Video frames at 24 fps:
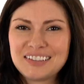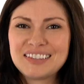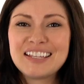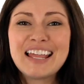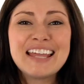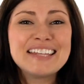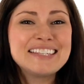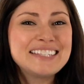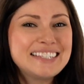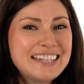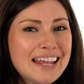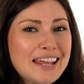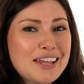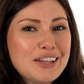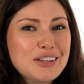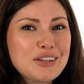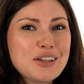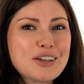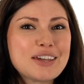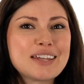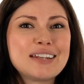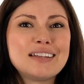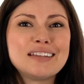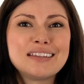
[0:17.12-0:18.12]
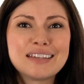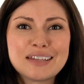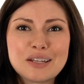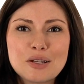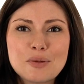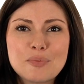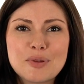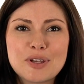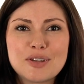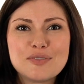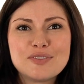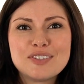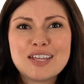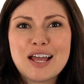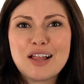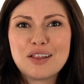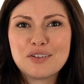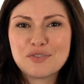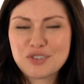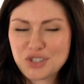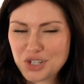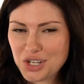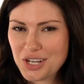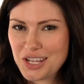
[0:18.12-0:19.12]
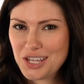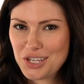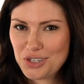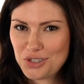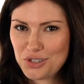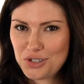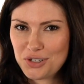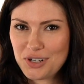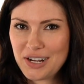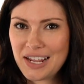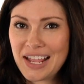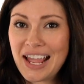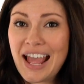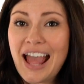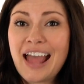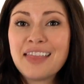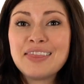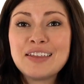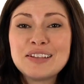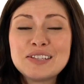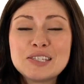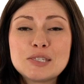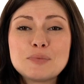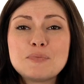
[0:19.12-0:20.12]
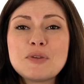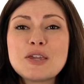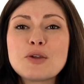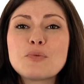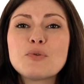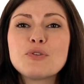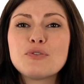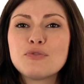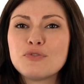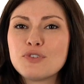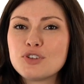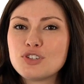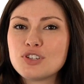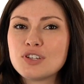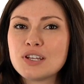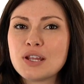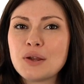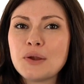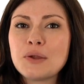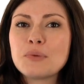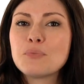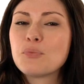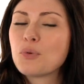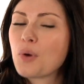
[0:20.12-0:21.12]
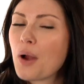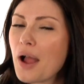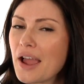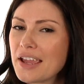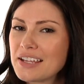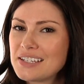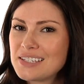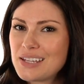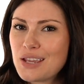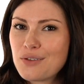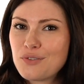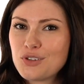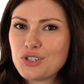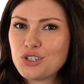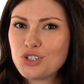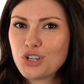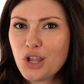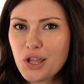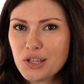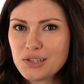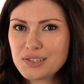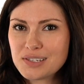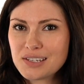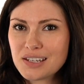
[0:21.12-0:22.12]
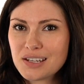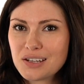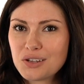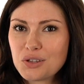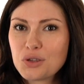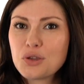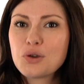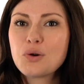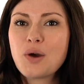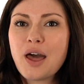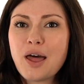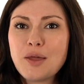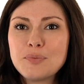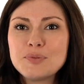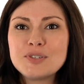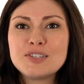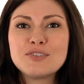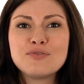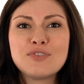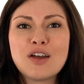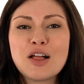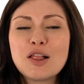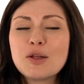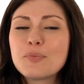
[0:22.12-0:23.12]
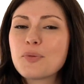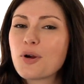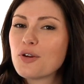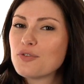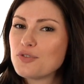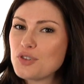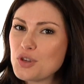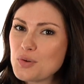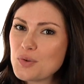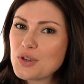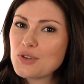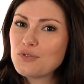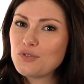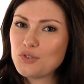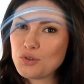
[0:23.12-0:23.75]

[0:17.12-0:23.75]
Let's take a look at a little bit of television history and then speak with visionary Brian David Johnson, who helps develop our viewing